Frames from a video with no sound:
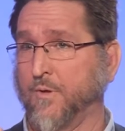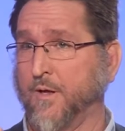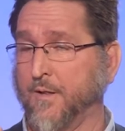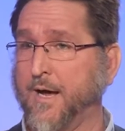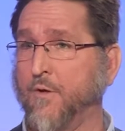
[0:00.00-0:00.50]

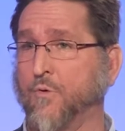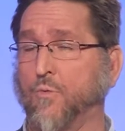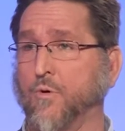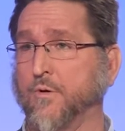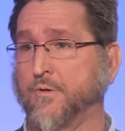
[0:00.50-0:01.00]
Allow the
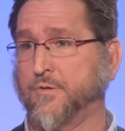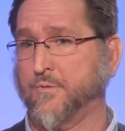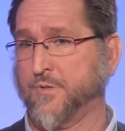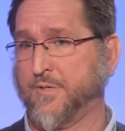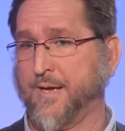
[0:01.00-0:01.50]
word
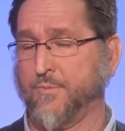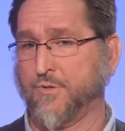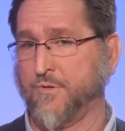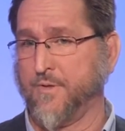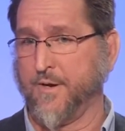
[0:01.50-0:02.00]
to
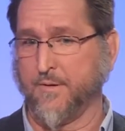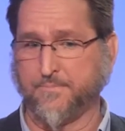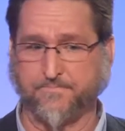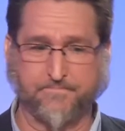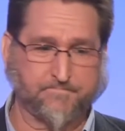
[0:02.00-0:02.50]
establish you there.
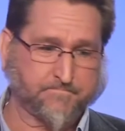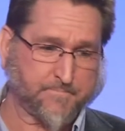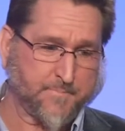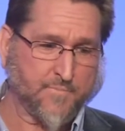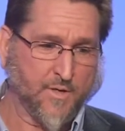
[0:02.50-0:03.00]

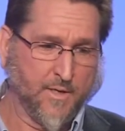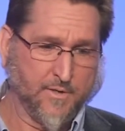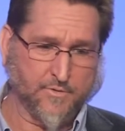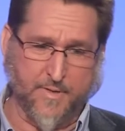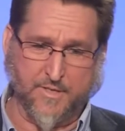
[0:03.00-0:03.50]

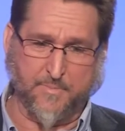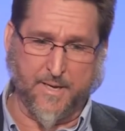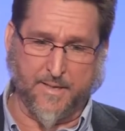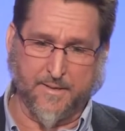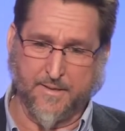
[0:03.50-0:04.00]
So that's
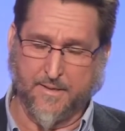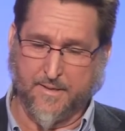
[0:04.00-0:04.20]
big.